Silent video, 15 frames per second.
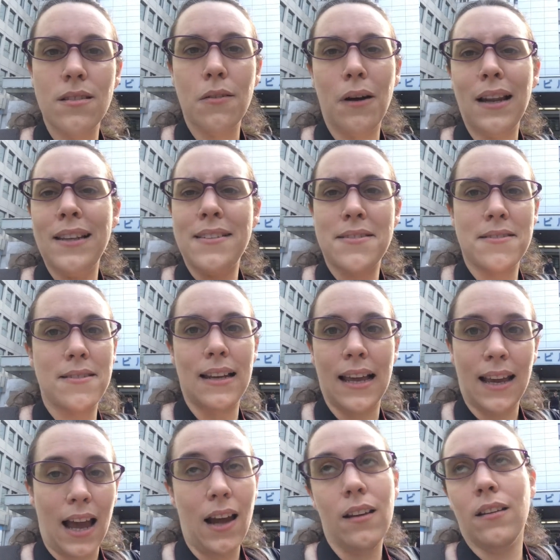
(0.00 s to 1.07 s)
Well, it's
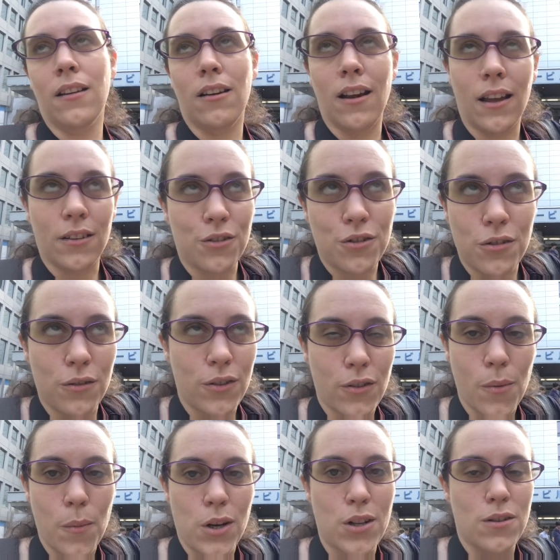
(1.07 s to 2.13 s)
like I didn't like the shoes
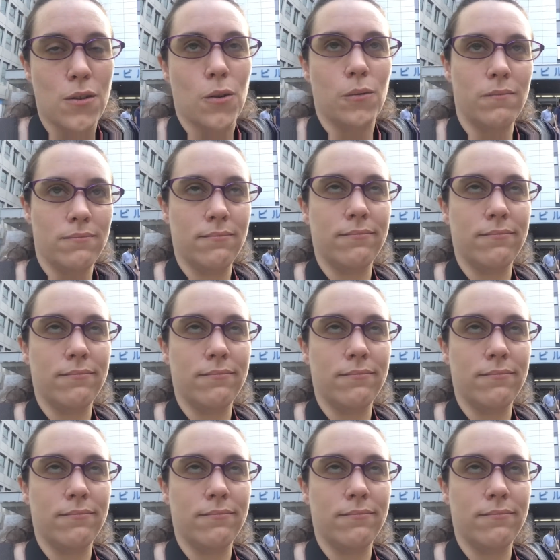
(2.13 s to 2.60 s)
so much, so.